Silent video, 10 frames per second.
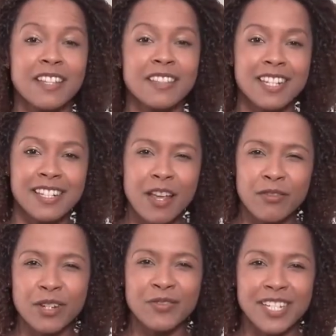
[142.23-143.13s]
This
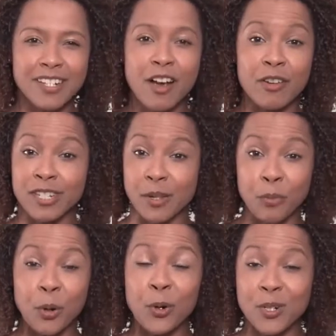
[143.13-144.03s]
level of desire is
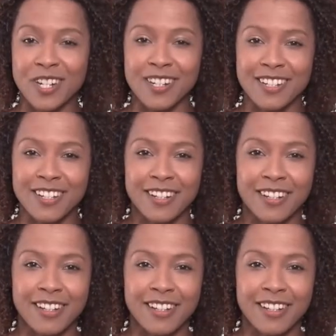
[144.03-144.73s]
important.